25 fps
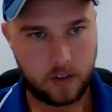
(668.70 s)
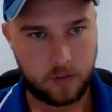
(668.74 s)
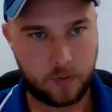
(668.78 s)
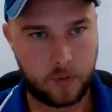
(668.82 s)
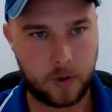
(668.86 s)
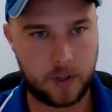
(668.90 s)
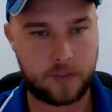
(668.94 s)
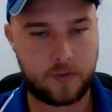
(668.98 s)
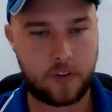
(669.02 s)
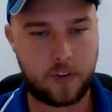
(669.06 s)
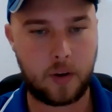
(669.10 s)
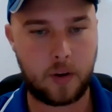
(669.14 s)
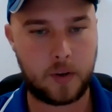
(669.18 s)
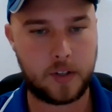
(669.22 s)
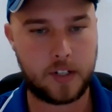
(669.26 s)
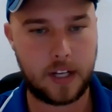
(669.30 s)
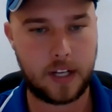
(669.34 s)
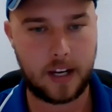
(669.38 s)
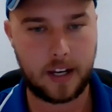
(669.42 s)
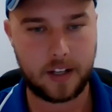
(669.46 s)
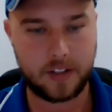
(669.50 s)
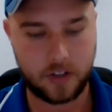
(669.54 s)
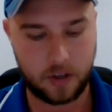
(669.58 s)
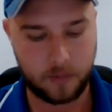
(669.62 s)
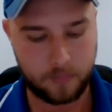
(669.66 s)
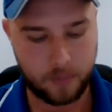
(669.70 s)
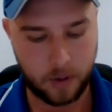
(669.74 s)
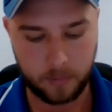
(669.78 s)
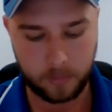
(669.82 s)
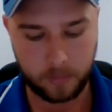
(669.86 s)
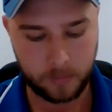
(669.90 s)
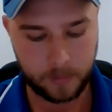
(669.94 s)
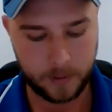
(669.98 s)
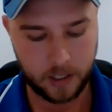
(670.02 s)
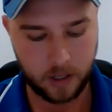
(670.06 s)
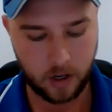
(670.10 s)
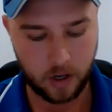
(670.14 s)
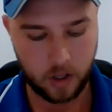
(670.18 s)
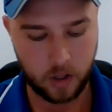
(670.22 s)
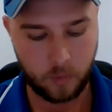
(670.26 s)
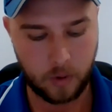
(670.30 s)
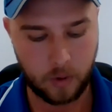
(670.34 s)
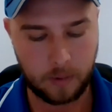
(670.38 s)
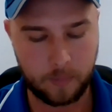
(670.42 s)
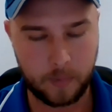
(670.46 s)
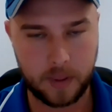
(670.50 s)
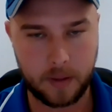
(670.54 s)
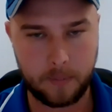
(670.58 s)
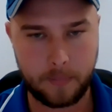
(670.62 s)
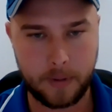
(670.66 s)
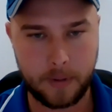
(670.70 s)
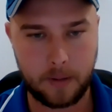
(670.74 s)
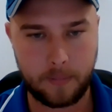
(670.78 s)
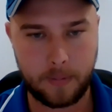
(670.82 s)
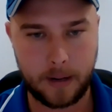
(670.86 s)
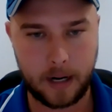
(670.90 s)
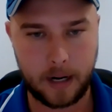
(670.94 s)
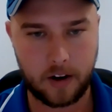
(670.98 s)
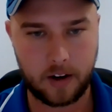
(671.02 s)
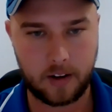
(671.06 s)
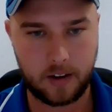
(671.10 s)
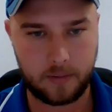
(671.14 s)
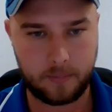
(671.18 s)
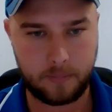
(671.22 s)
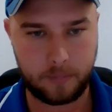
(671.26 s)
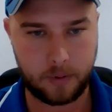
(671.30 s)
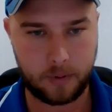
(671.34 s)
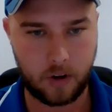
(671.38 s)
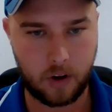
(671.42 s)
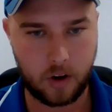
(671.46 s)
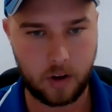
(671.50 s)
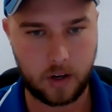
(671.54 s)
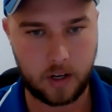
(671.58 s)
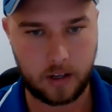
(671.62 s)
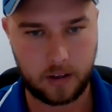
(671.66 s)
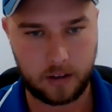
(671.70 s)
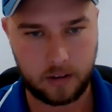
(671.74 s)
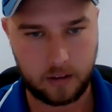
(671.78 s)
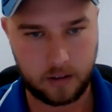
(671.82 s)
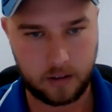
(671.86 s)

We're throwing darts. I'd probably go the one with the better barrier, Baroda.